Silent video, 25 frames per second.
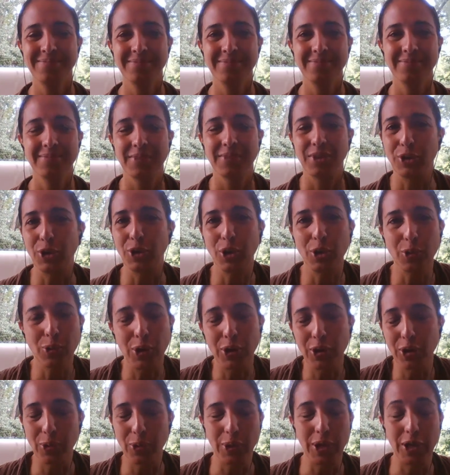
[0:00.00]
You don't want
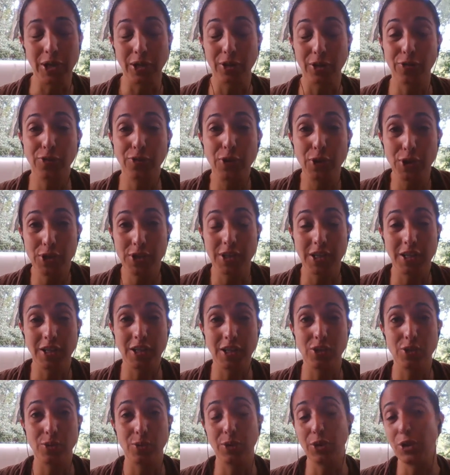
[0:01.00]
to wear it. The first thing that
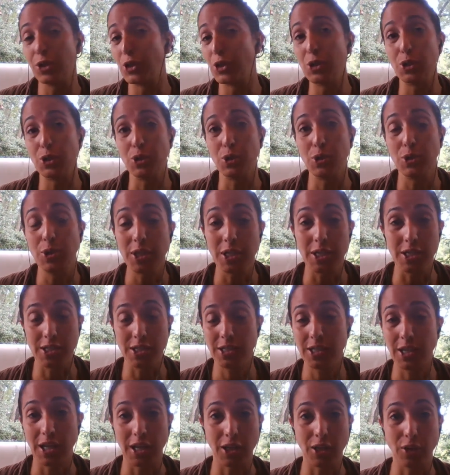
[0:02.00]
you want to do is
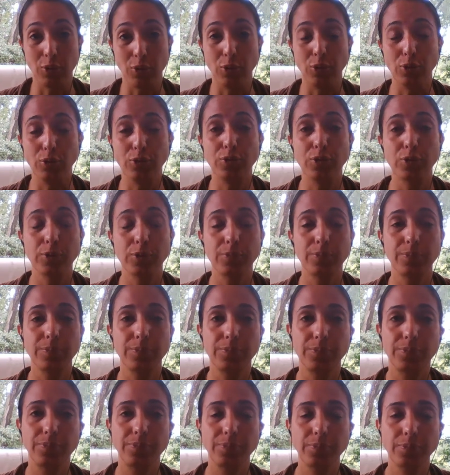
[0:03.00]
take it off.
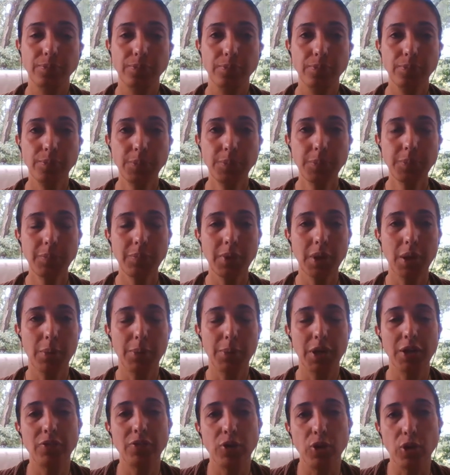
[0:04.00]
But
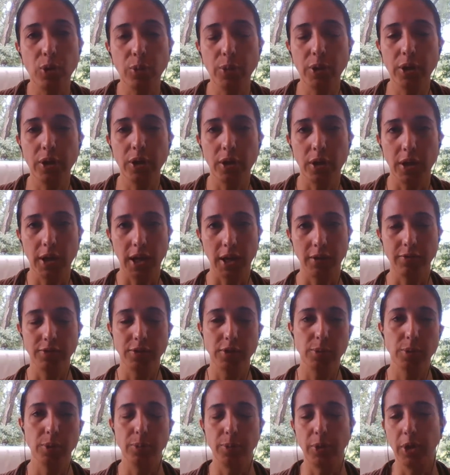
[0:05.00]
if you're wearing a
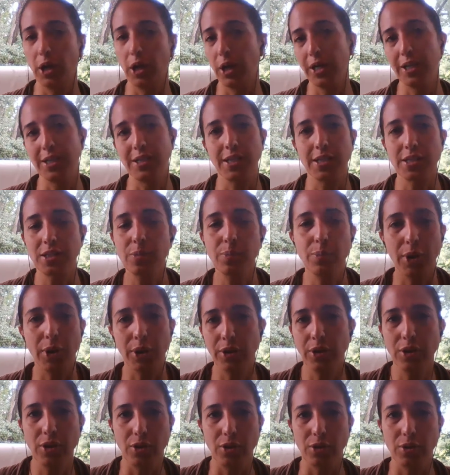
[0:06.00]
comfortable bra, it doesn't bother
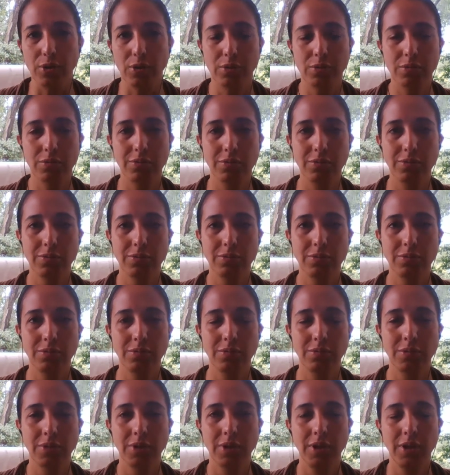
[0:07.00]
you.
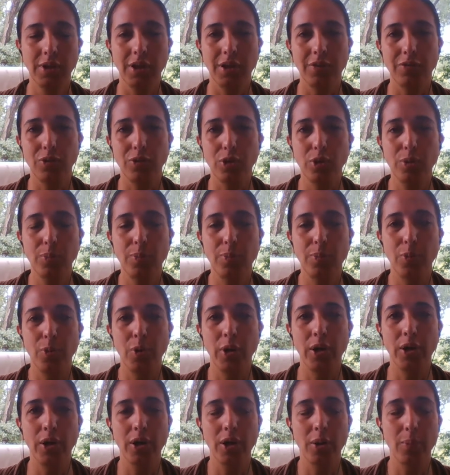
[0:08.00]
If you're
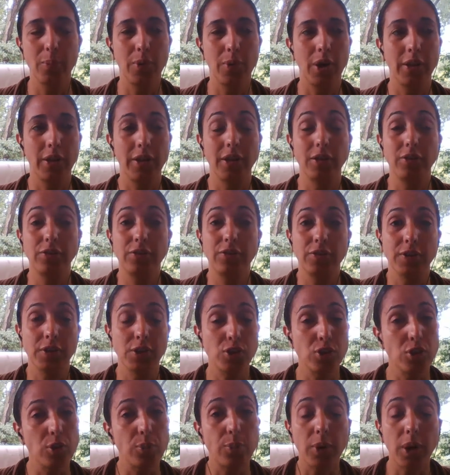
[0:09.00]
wearing a bra that fits you
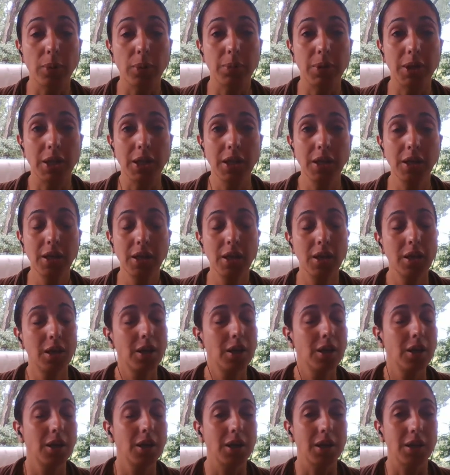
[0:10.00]
properly,
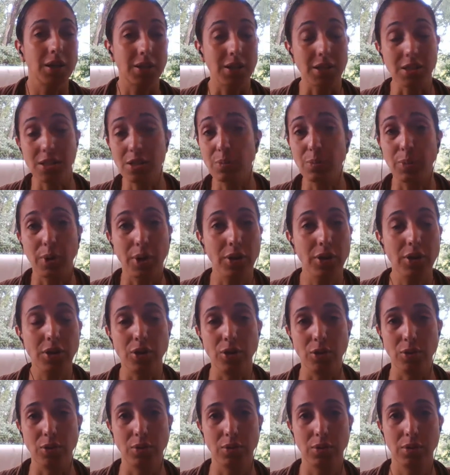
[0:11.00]
it doesn't bother you.
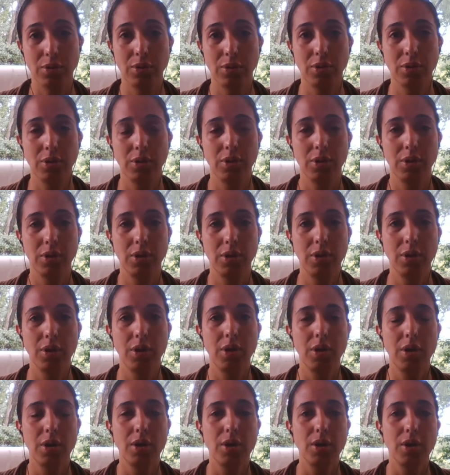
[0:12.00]

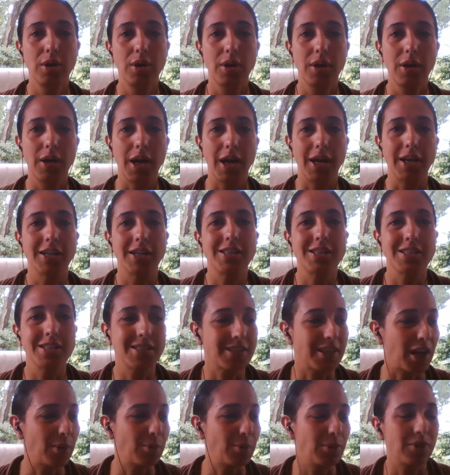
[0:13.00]
And it's the
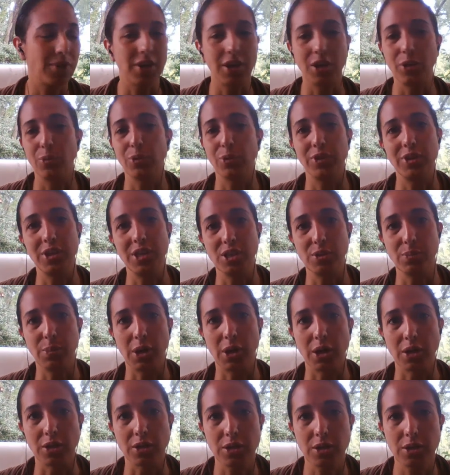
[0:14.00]
same thing with these
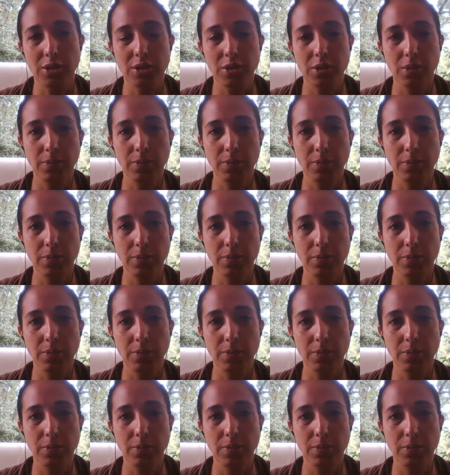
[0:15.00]
masks.